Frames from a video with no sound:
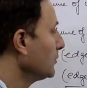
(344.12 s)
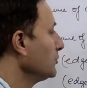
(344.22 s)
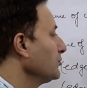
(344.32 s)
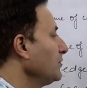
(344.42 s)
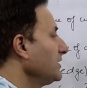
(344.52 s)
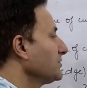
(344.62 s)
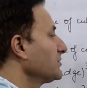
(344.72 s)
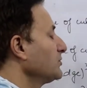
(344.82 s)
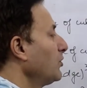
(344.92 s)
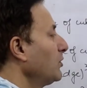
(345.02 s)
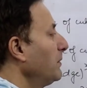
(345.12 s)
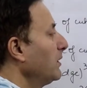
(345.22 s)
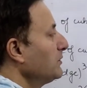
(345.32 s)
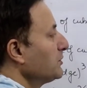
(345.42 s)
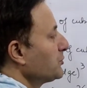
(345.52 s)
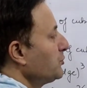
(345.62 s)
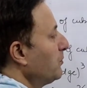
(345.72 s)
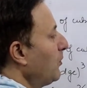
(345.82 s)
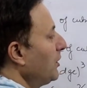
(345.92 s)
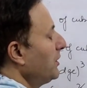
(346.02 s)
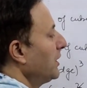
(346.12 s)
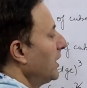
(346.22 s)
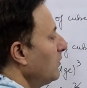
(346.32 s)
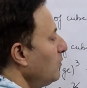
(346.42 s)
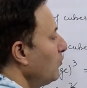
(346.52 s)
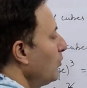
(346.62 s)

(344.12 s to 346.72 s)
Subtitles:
so let's talk about this cuboid now.